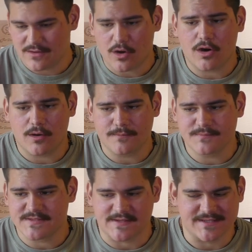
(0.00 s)

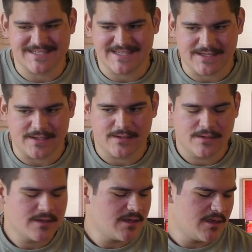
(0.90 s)
herbs and tea.
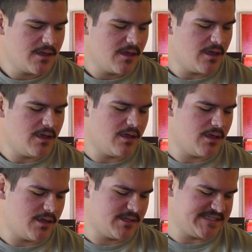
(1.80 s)

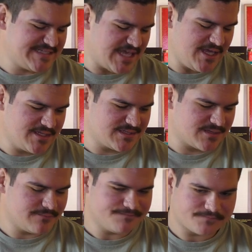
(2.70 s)

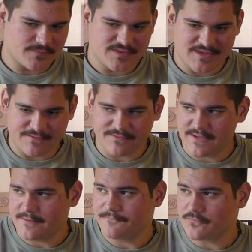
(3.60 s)
Taste,
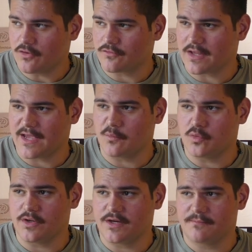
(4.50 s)
definitely overlying
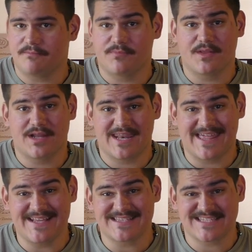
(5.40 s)
wood.
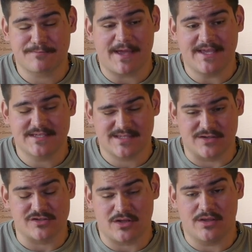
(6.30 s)
Light spice.
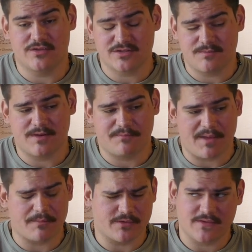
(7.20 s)
There's a bit of
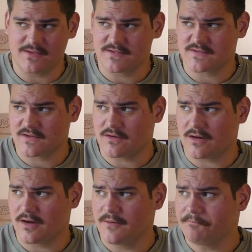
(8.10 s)
pepper to this
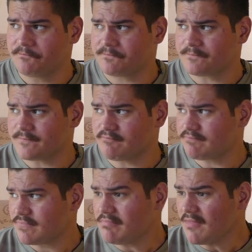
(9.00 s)
cigar.
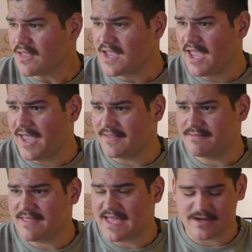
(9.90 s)

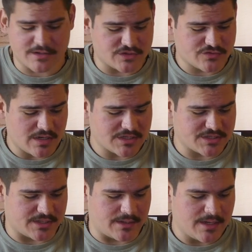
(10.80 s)
And then
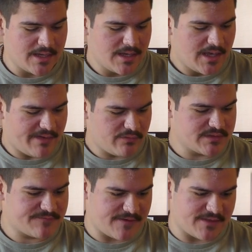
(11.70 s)
construction. I've
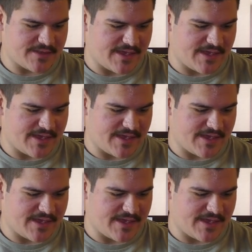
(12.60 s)
always found that